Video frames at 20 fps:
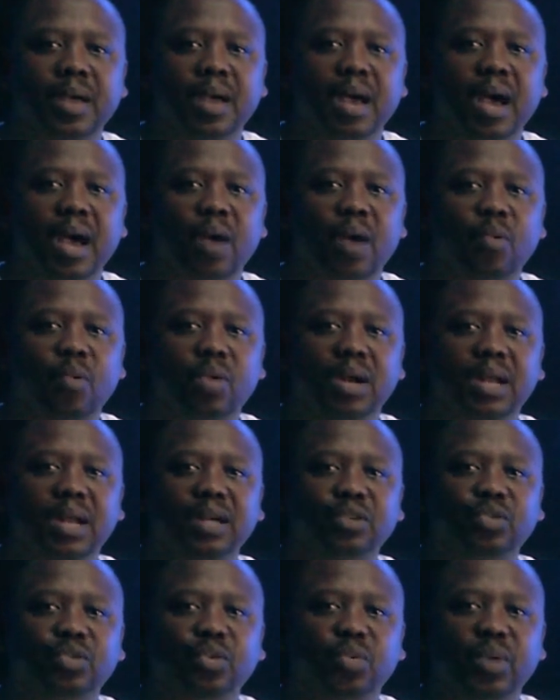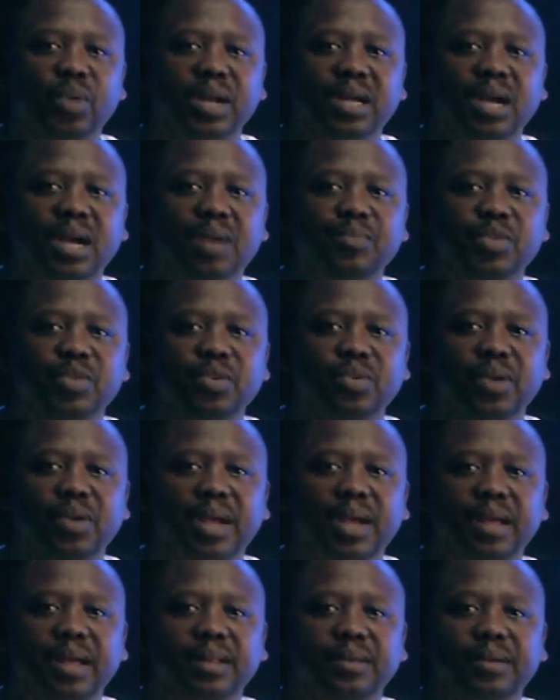I would like to welcome
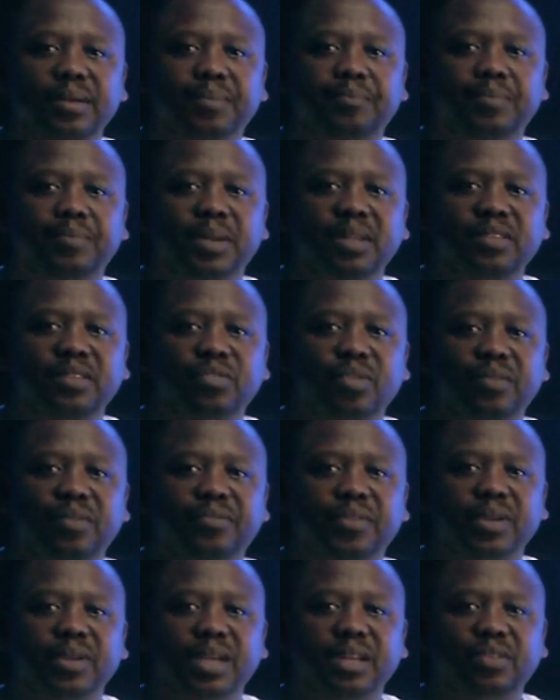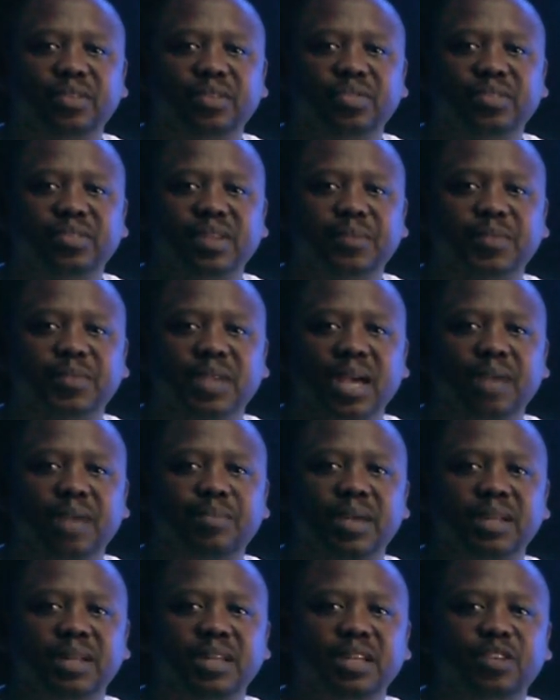you and please don't forget to
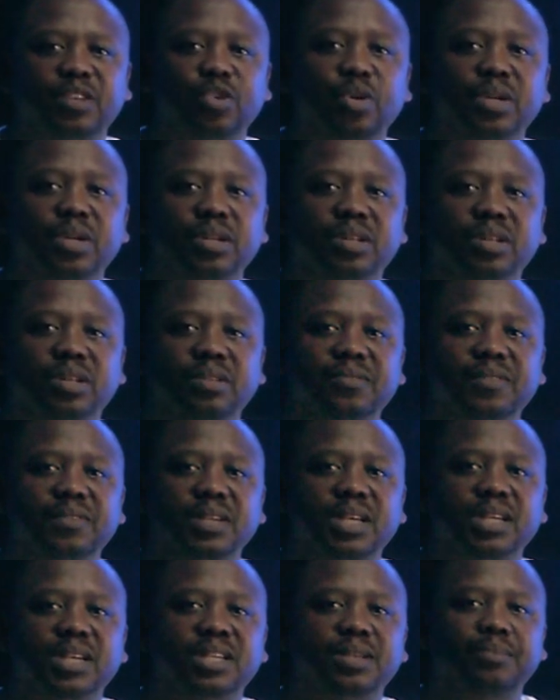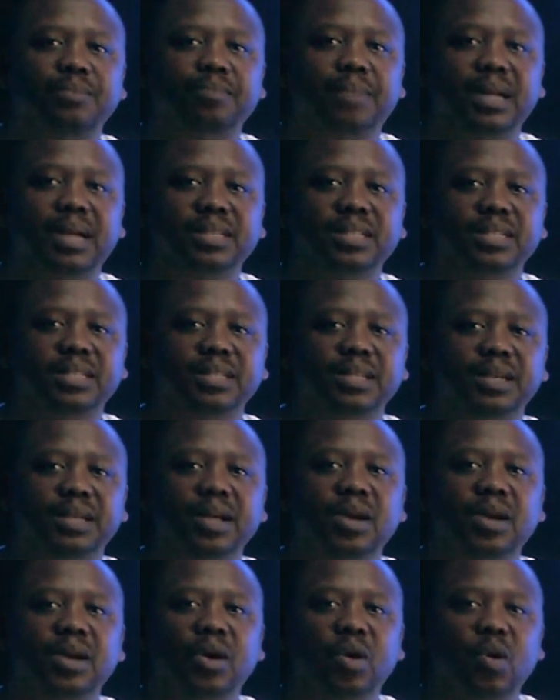subscribe and hit the notification button
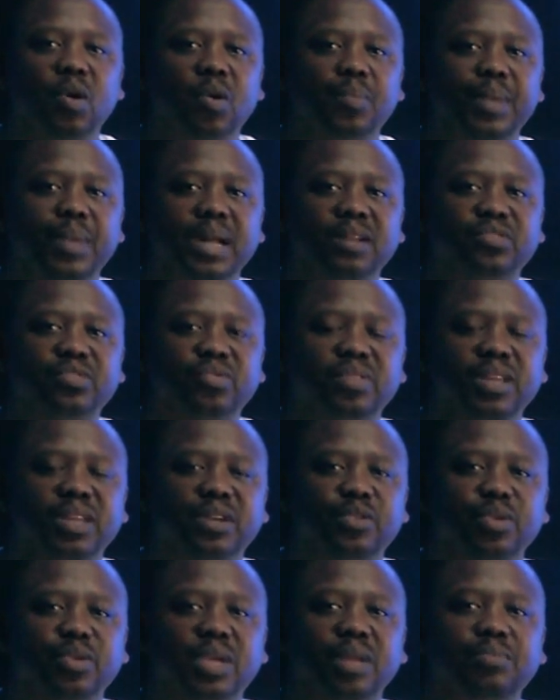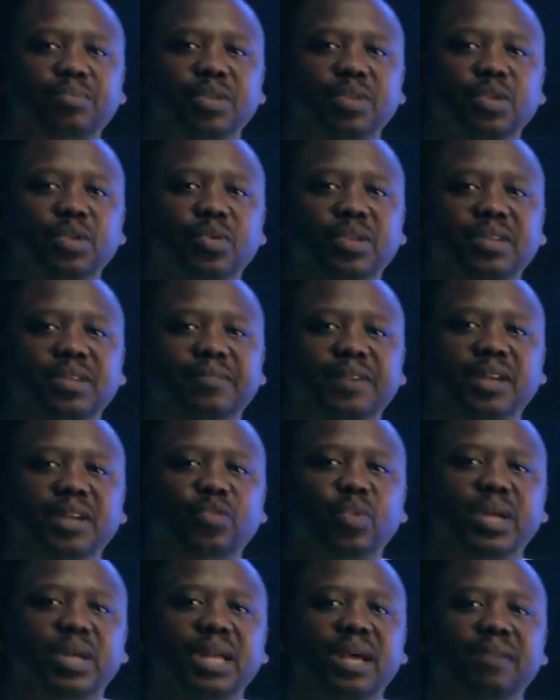or bell so that you can be
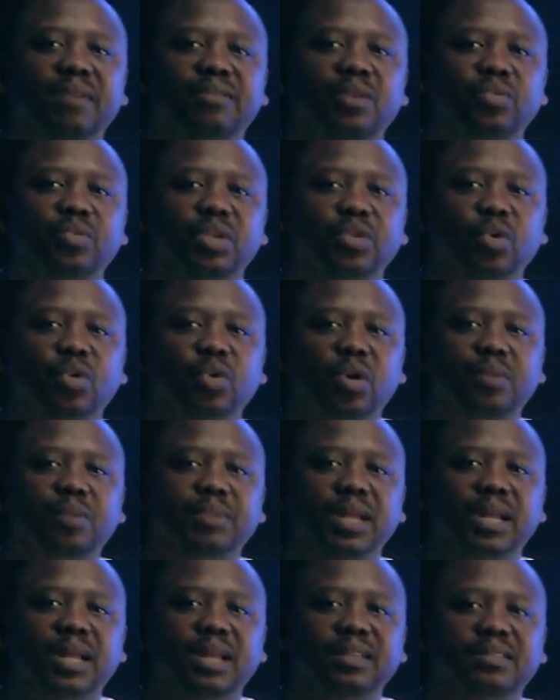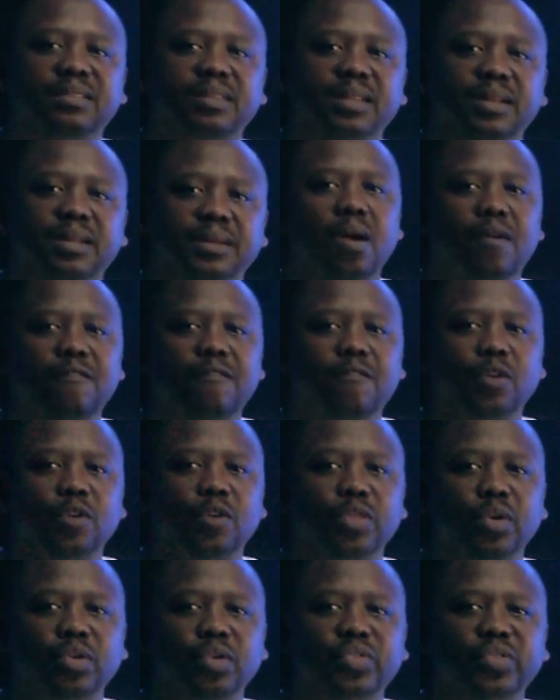notified whenever we drop the lesson. For
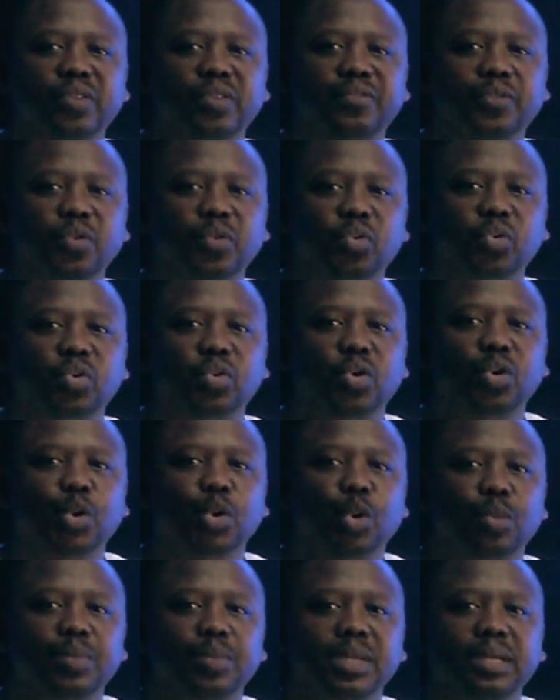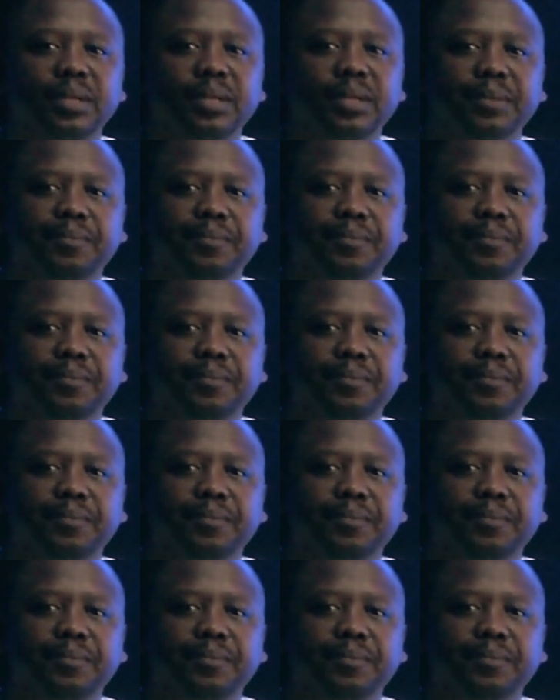those of you who don't know me,